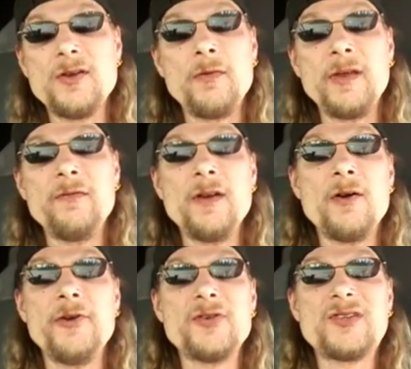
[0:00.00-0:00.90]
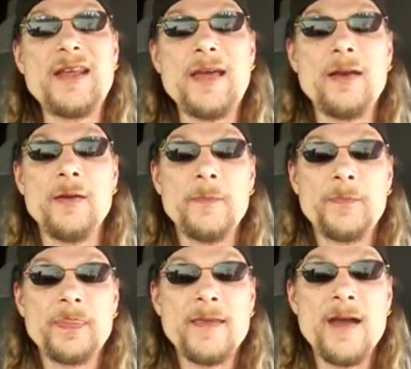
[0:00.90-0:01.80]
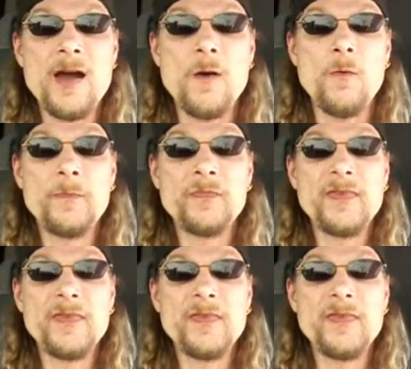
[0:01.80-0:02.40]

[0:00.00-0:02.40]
don't even understand how